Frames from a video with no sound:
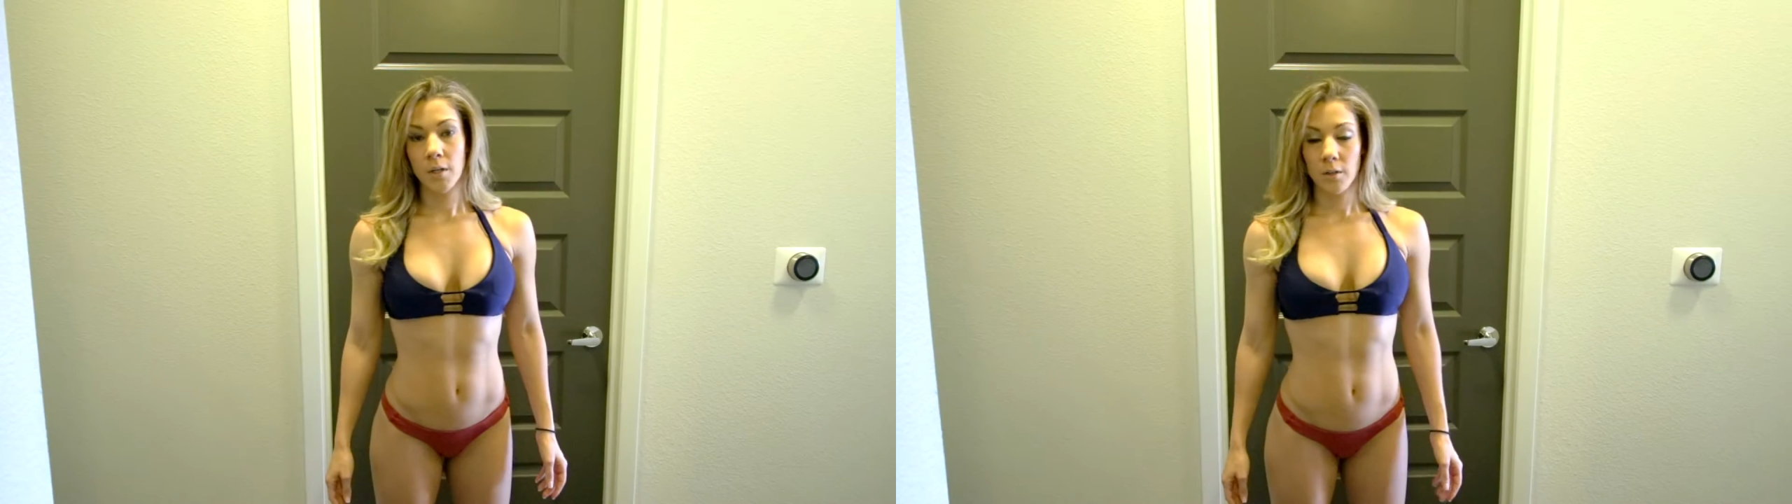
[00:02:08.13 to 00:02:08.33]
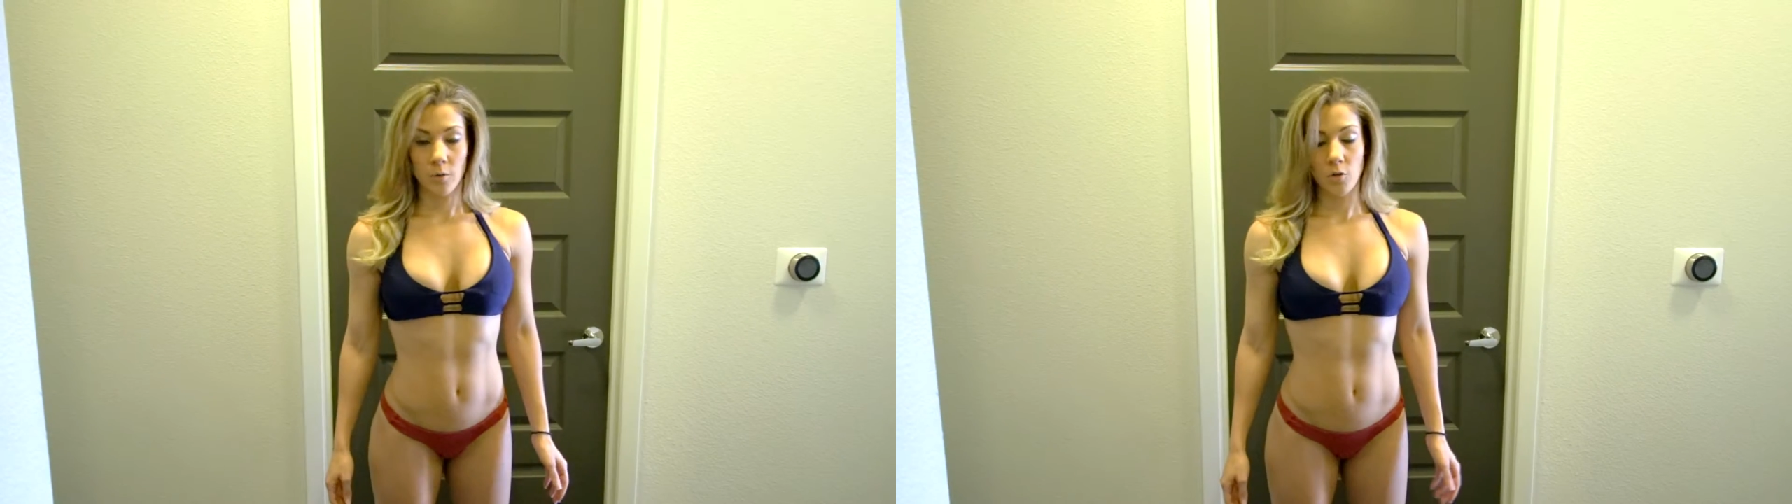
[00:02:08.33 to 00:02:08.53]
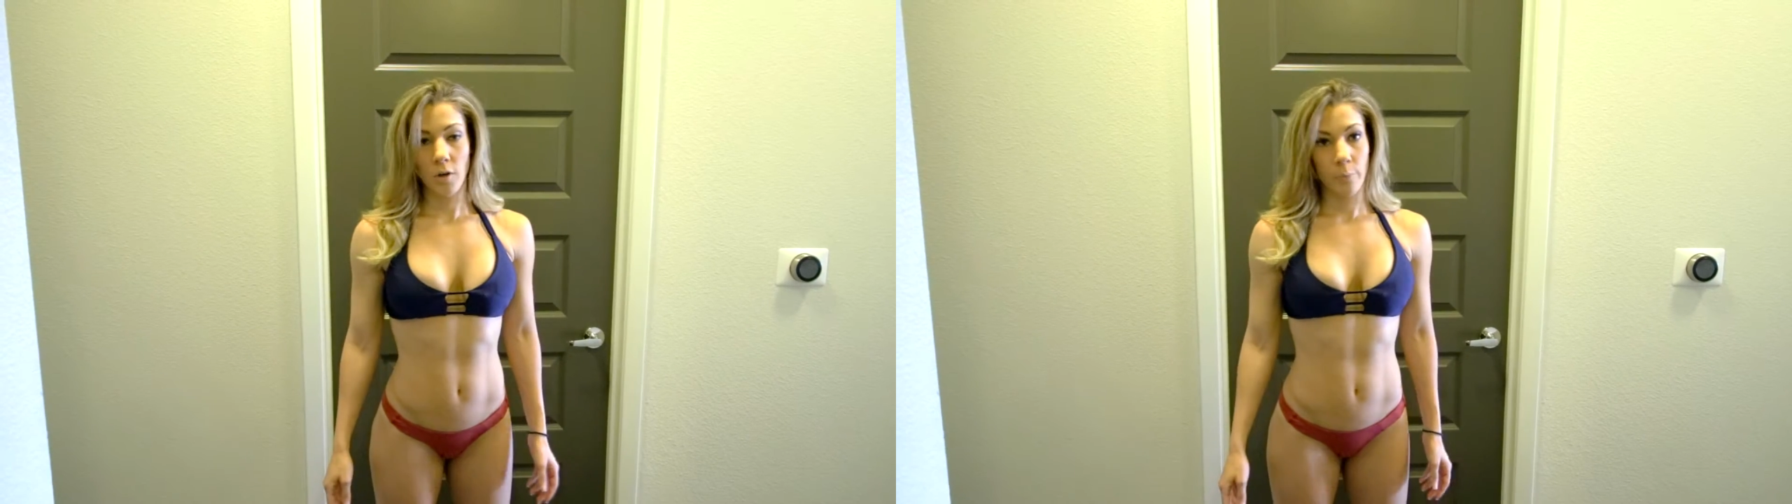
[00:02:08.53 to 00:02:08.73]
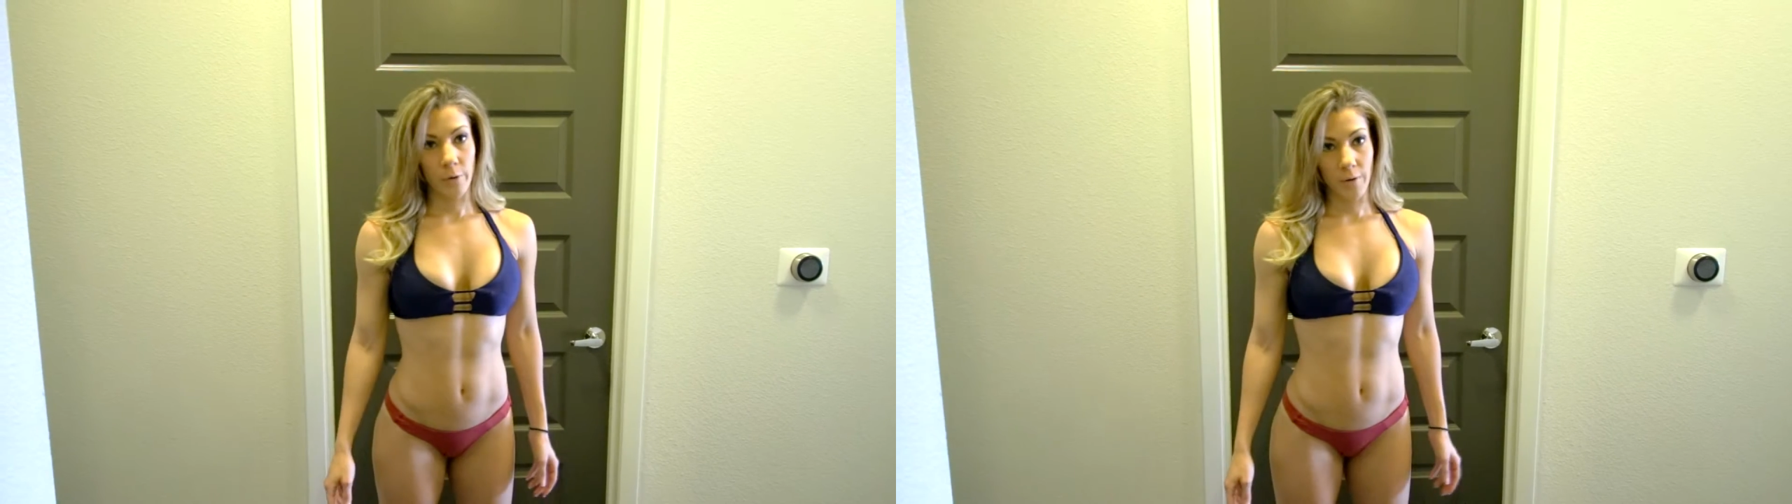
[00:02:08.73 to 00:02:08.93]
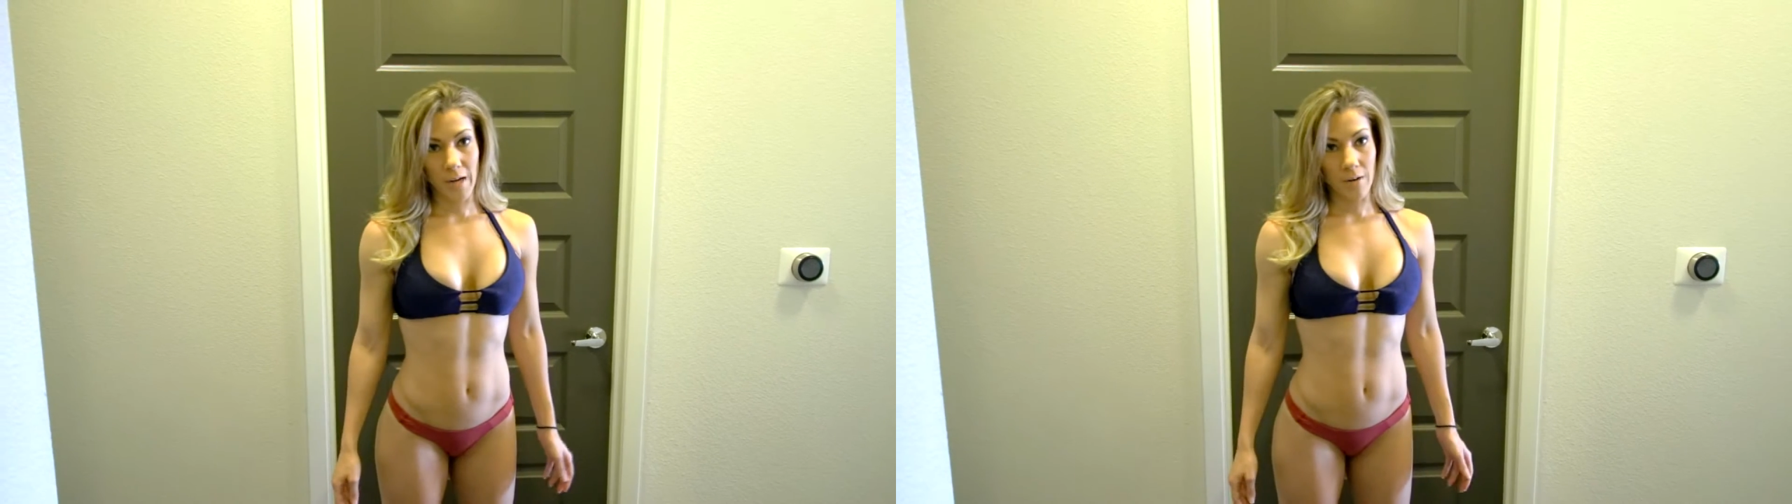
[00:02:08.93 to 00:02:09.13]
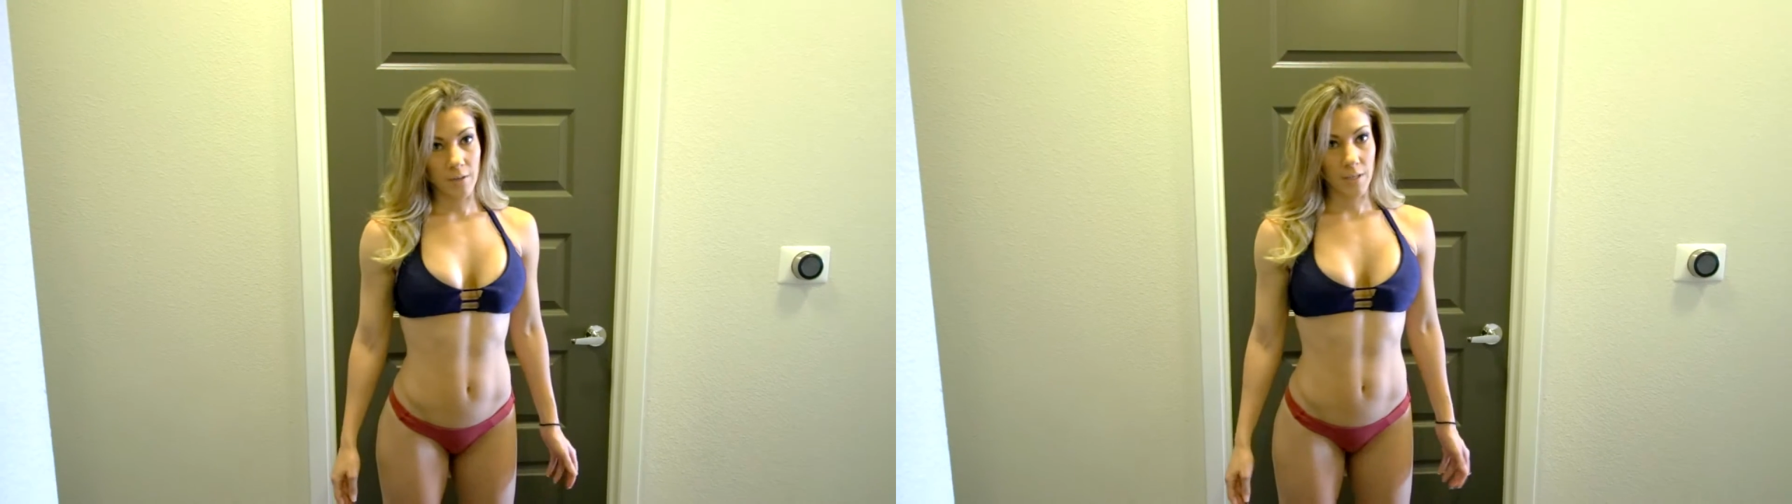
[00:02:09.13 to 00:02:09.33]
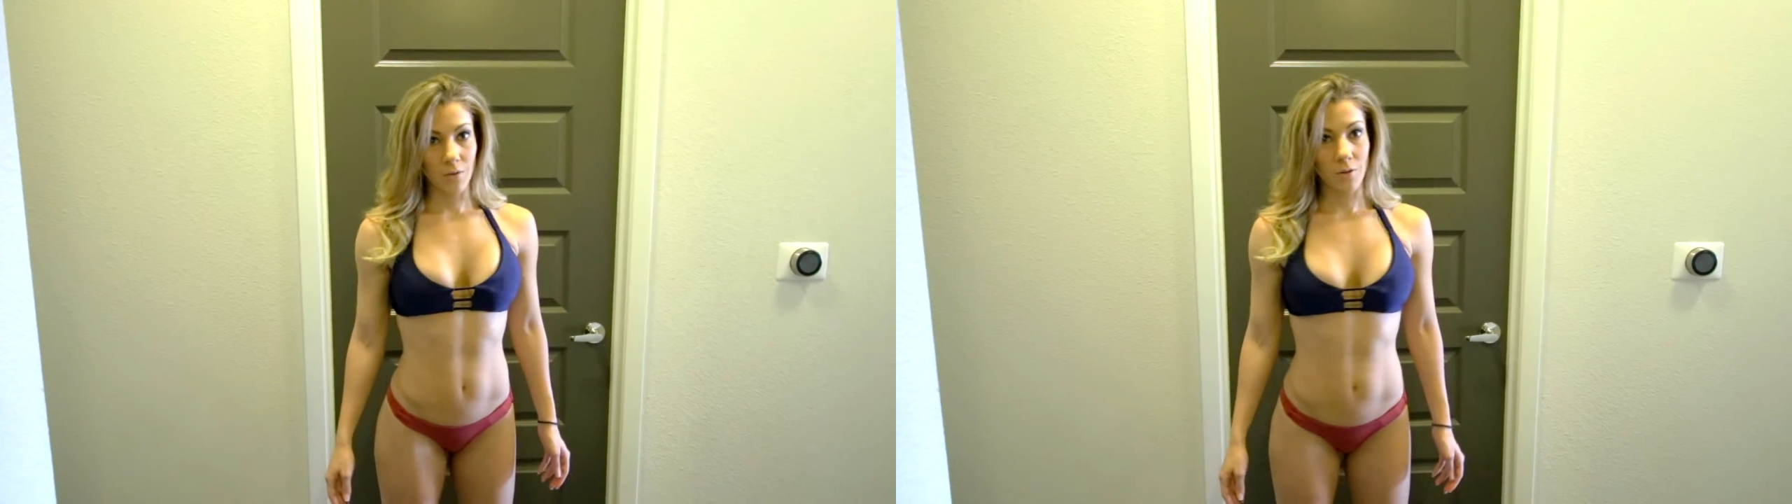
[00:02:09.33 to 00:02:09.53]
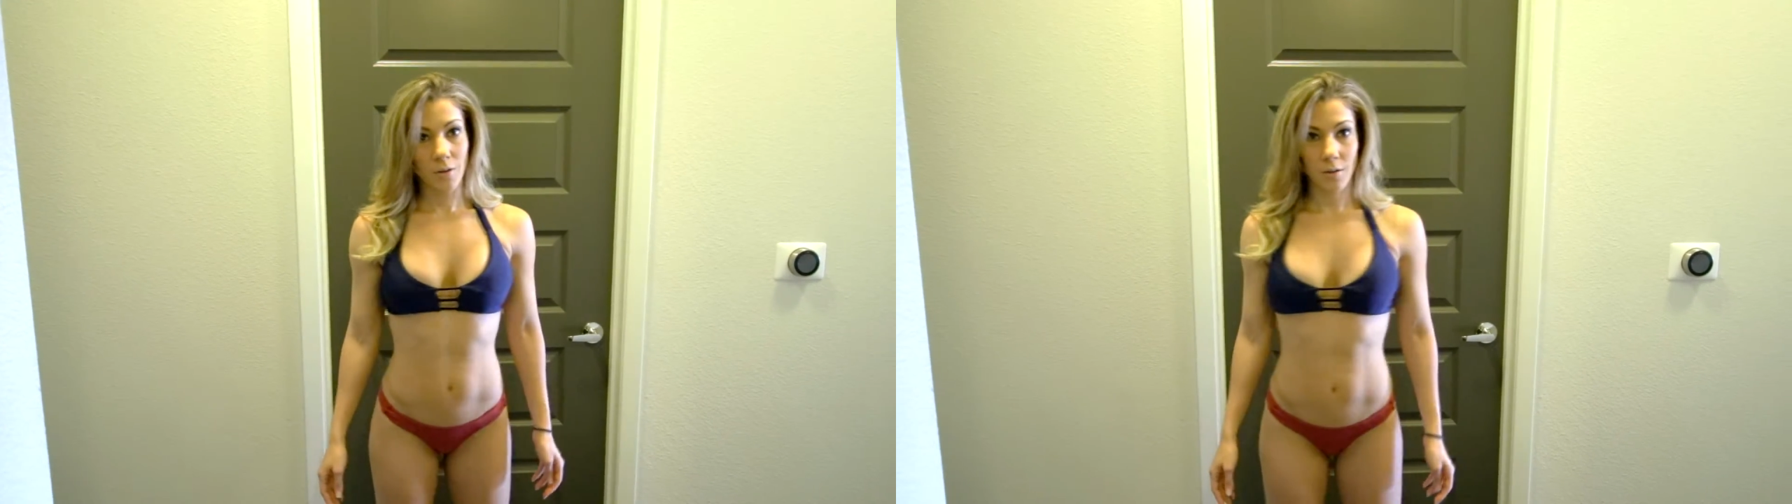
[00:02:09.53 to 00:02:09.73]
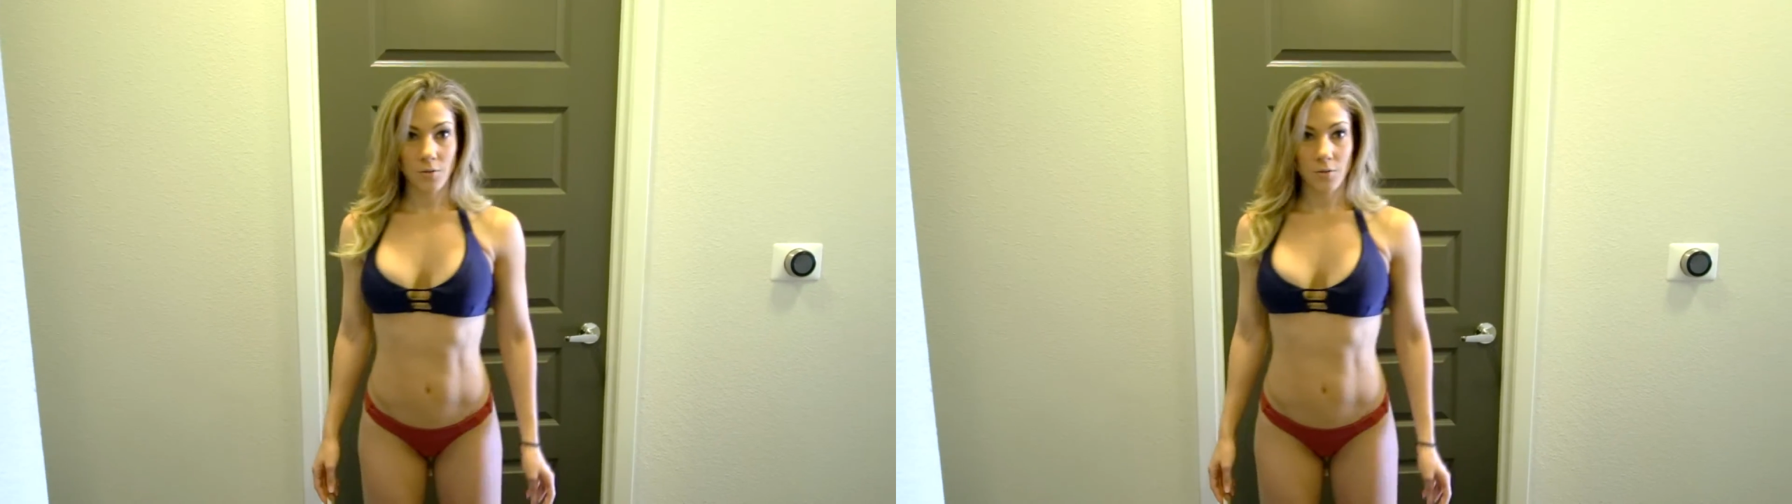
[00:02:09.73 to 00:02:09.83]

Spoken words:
Don't try to poke it out either,